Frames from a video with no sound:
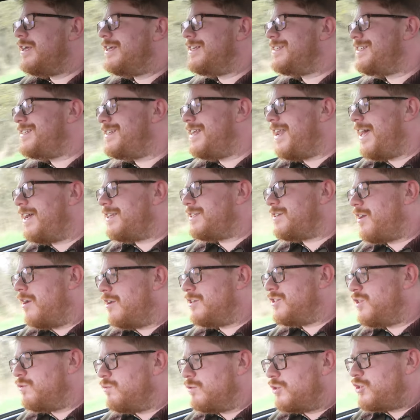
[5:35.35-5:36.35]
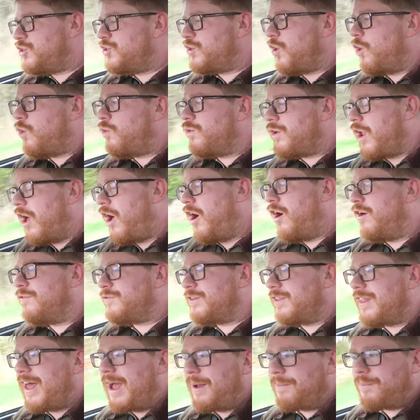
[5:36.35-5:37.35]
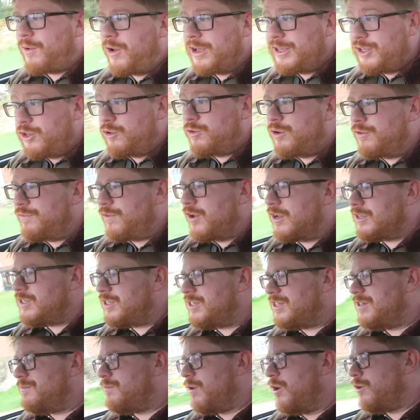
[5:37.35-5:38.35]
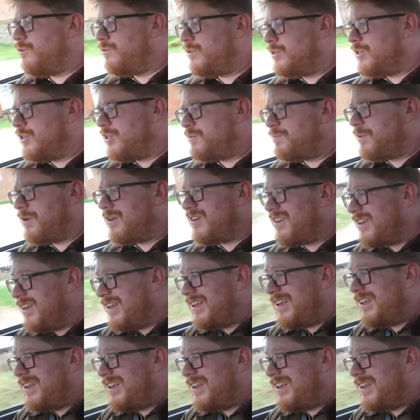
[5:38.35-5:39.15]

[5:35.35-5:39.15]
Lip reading: select cars, that were sold after that by University Motors, but